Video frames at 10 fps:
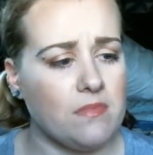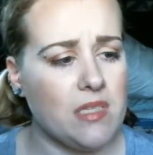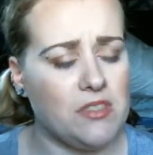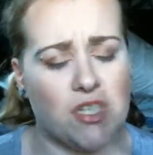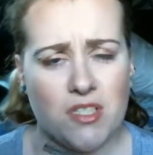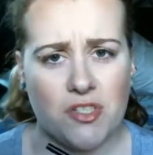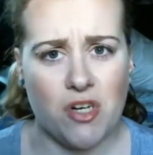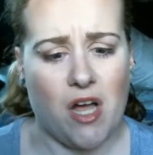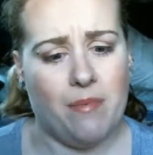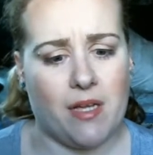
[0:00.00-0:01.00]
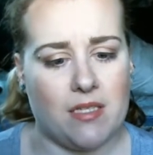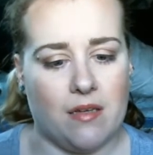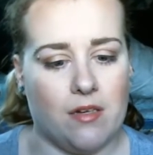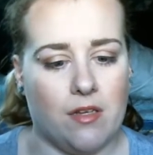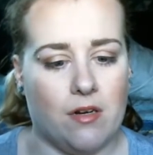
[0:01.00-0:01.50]
Just to try because
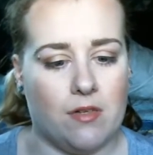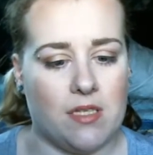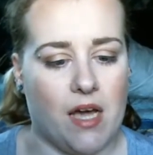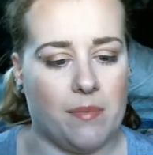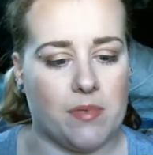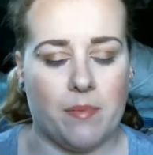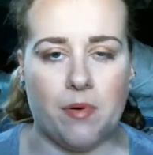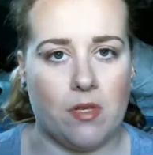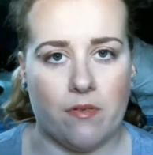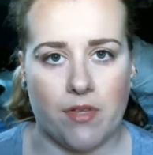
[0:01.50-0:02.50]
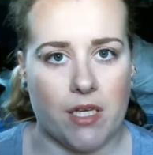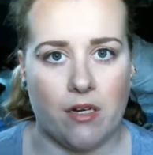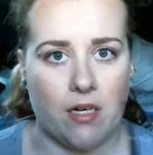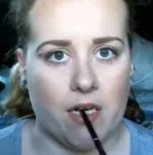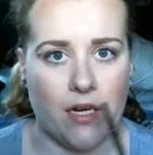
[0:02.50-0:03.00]
it's hyped up all over the
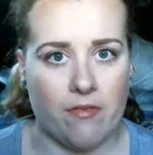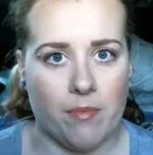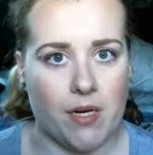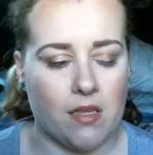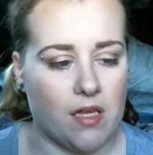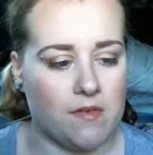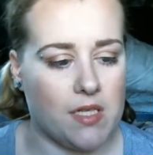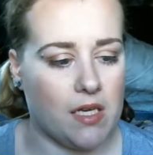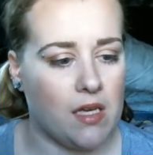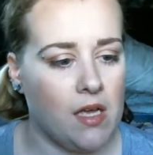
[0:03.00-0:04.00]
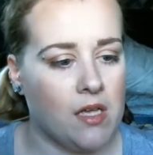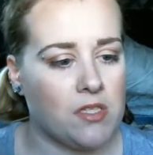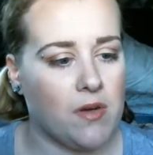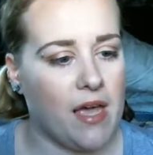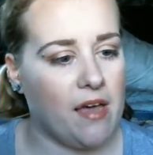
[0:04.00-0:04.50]
internet and everybody loves it.
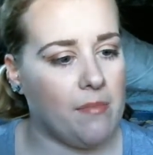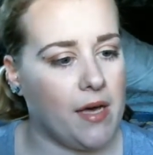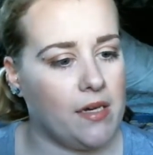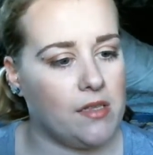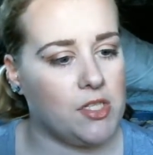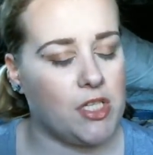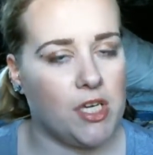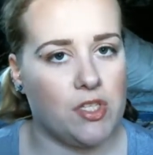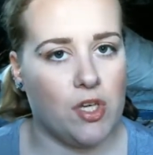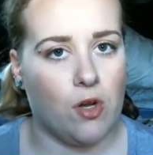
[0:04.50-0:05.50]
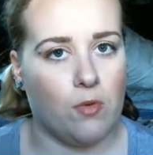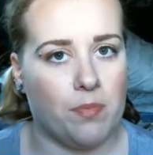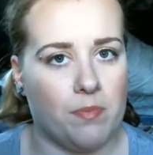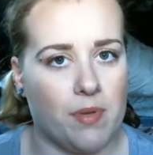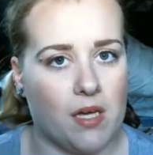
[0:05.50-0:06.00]
So I have mine in the shade Taupe
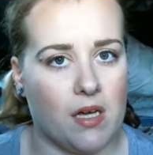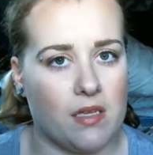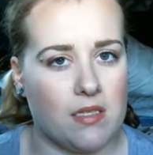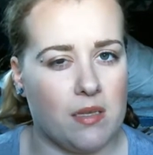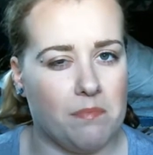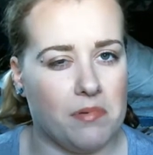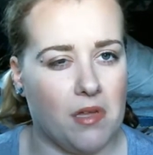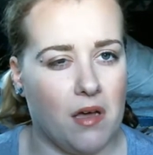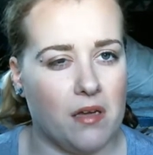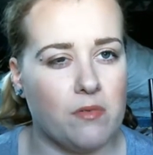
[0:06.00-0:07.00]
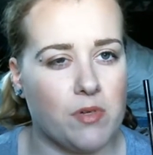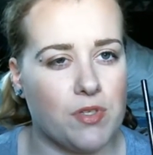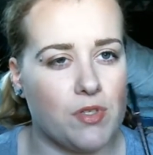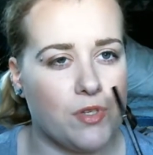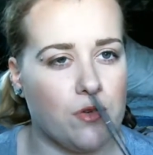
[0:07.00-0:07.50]
because the blonde
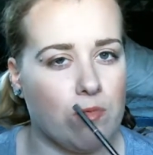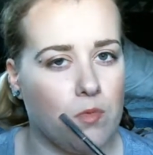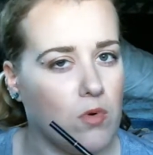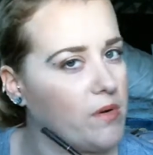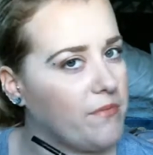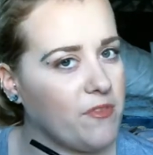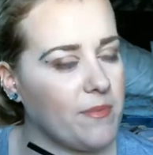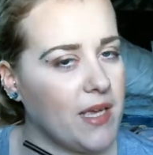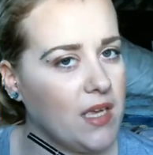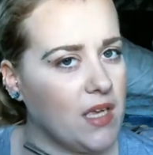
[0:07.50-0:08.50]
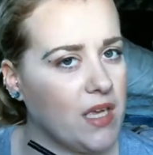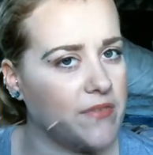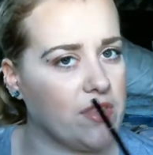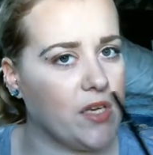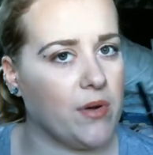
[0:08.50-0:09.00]
was too warm for me,
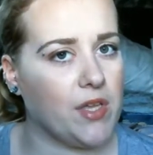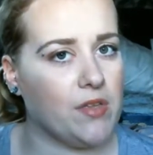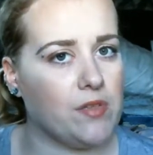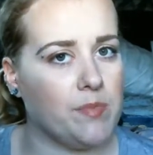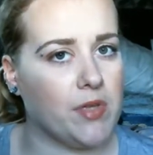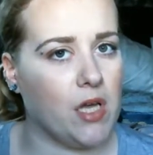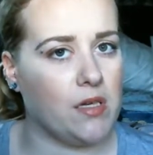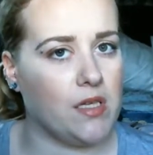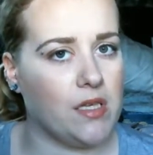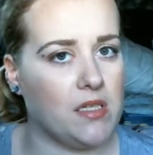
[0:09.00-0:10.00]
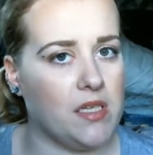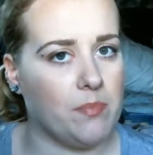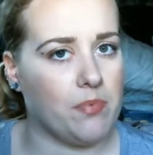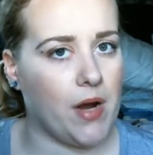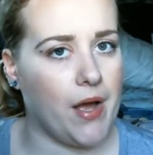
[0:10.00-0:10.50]
even though I use blonde in the
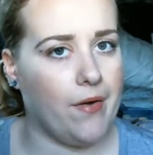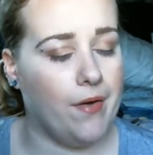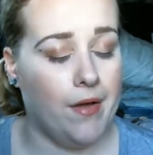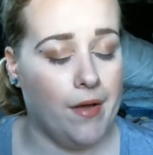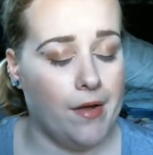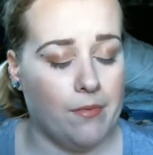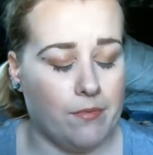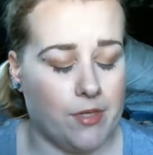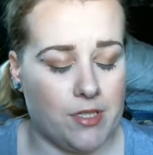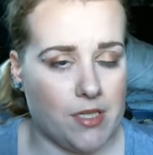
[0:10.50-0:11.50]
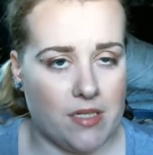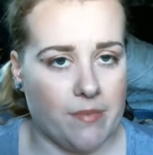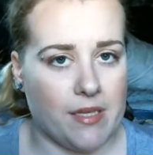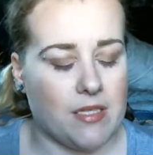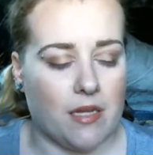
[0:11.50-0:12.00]
dip brow, which doesn't
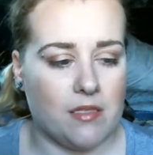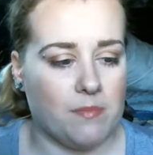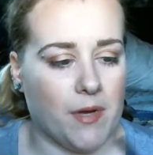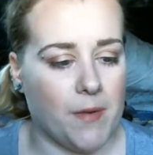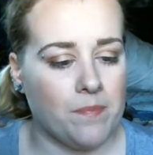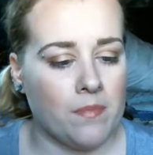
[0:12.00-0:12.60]
make sense. But